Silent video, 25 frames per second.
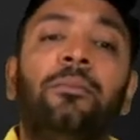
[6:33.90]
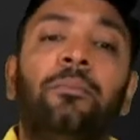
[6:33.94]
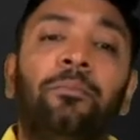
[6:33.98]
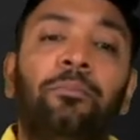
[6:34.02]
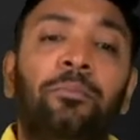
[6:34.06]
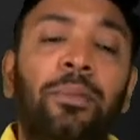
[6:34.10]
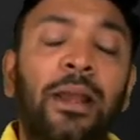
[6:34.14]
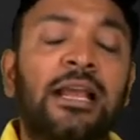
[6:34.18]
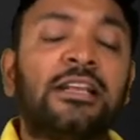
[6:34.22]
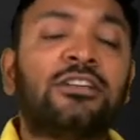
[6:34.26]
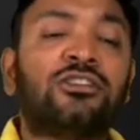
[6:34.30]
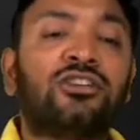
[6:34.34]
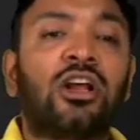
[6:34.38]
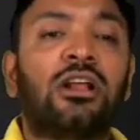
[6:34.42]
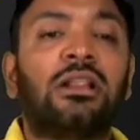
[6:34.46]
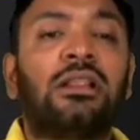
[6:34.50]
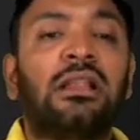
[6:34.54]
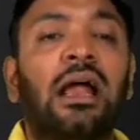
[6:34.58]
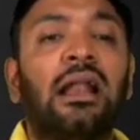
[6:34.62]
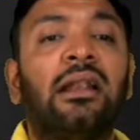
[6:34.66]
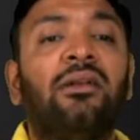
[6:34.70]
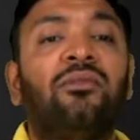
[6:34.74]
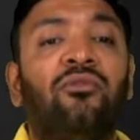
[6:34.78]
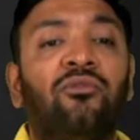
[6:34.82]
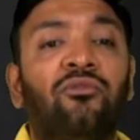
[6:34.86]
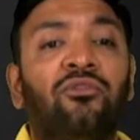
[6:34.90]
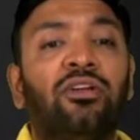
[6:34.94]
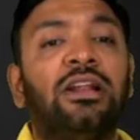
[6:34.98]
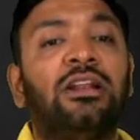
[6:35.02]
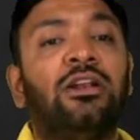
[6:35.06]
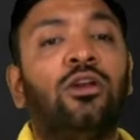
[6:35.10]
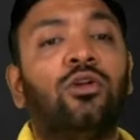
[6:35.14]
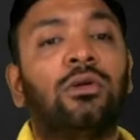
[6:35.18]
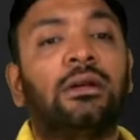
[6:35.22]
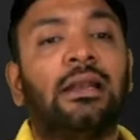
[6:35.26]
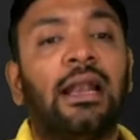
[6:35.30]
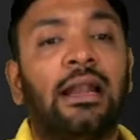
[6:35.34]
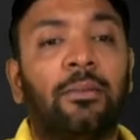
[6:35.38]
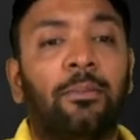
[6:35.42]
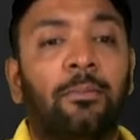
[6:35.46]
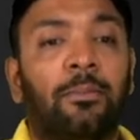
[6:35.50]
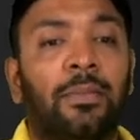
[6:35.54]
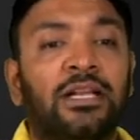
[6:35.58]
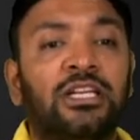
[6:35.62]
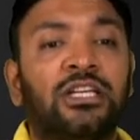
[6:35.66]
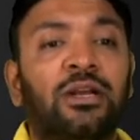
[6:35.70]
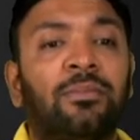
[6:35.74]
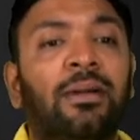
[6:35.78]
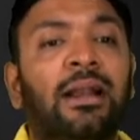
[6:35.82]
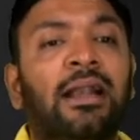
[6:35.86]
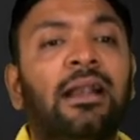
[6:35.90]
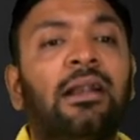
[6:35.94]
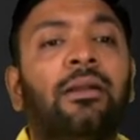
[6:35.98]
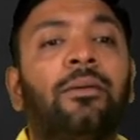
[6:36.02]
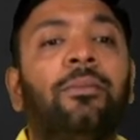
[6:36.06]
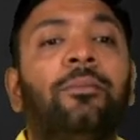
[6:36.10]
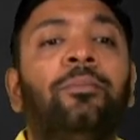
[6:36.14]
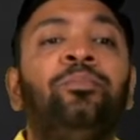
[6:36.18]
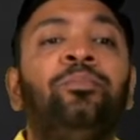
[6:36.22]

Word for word: Based on that, we looked at measurement,